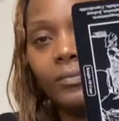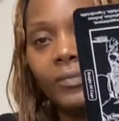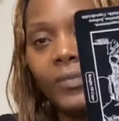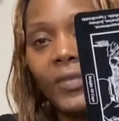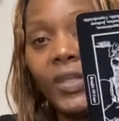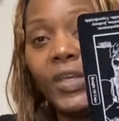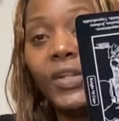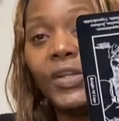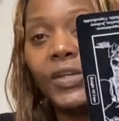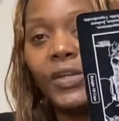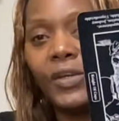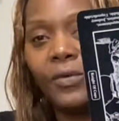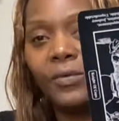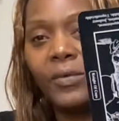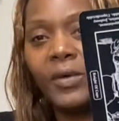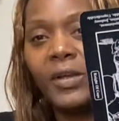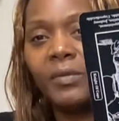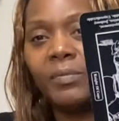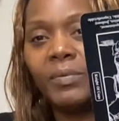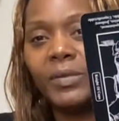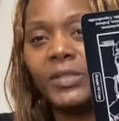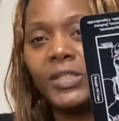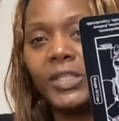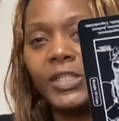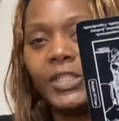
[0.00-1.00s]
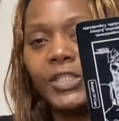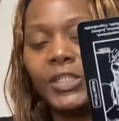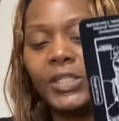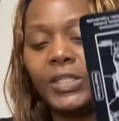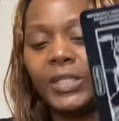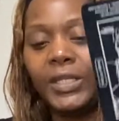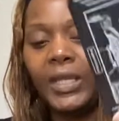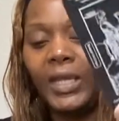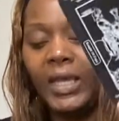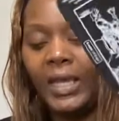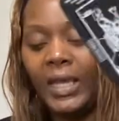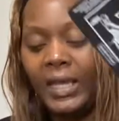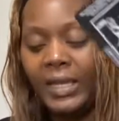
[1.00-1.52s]
in the correct position.
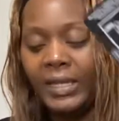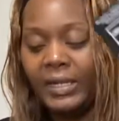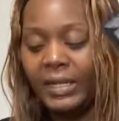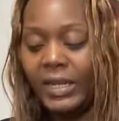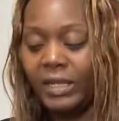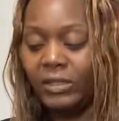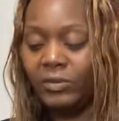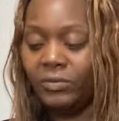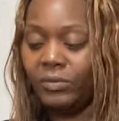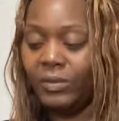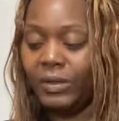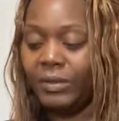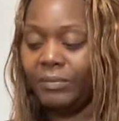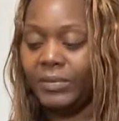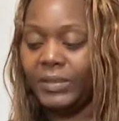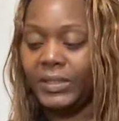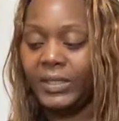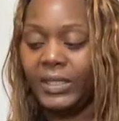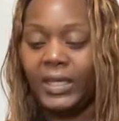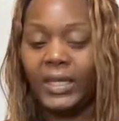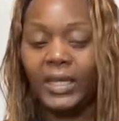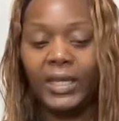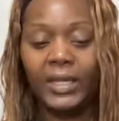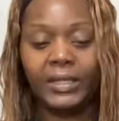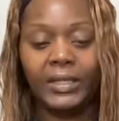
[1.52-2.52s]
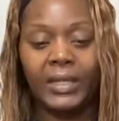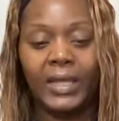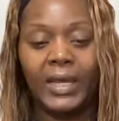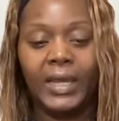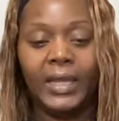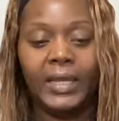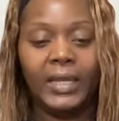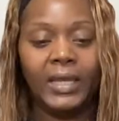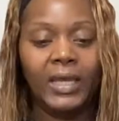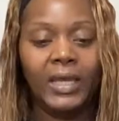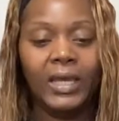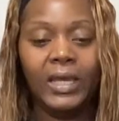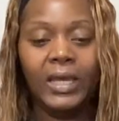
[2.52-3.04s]
That's what I'm saying.
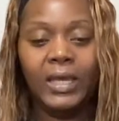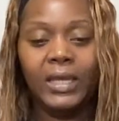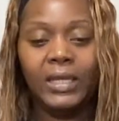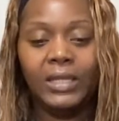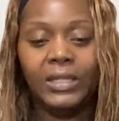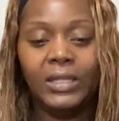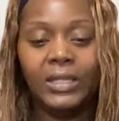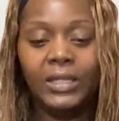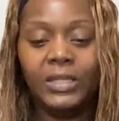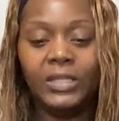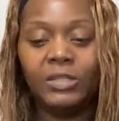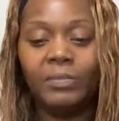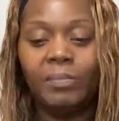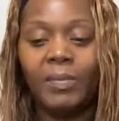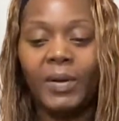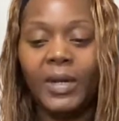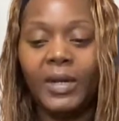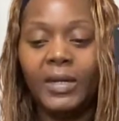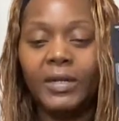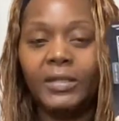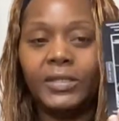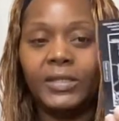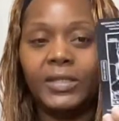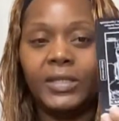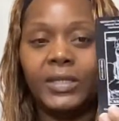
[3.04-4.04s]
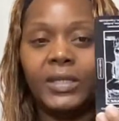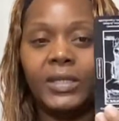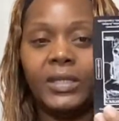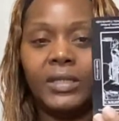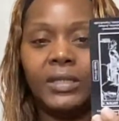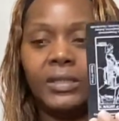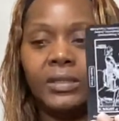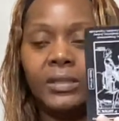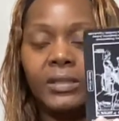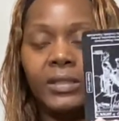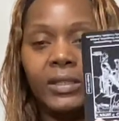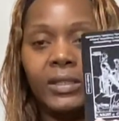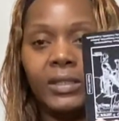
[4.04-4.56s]
Like, this
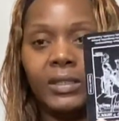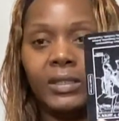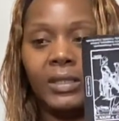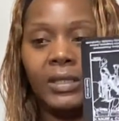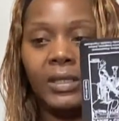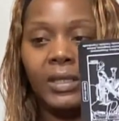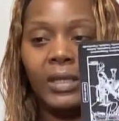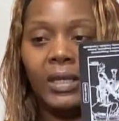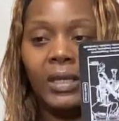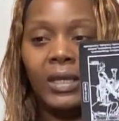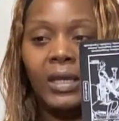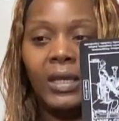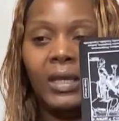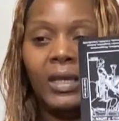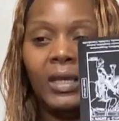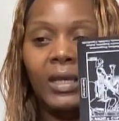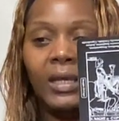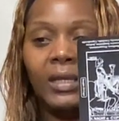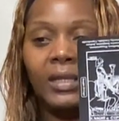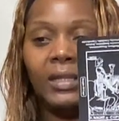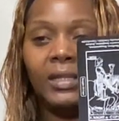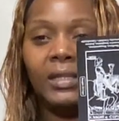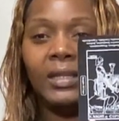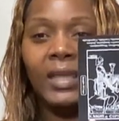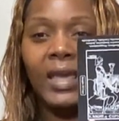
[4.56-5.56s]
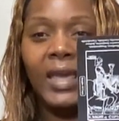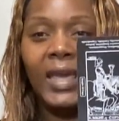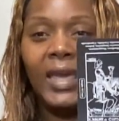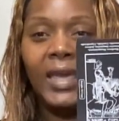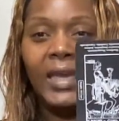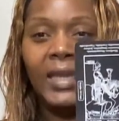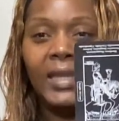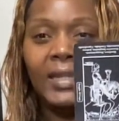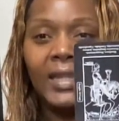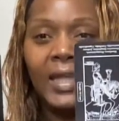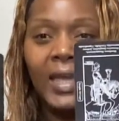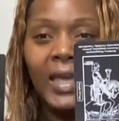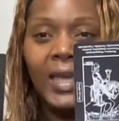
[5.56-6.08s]
person,
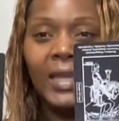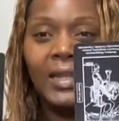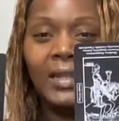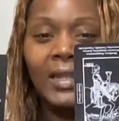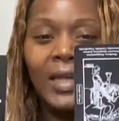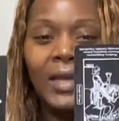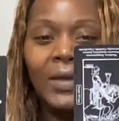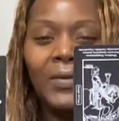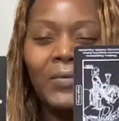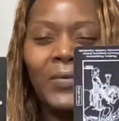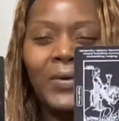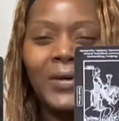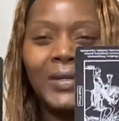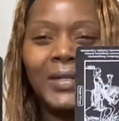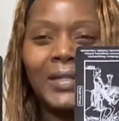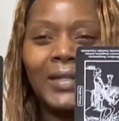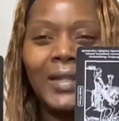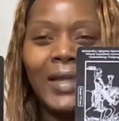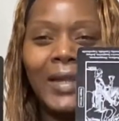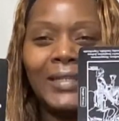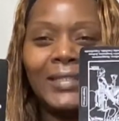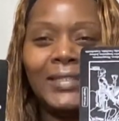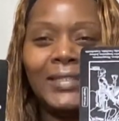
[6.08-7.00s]
they, they, they want to, like,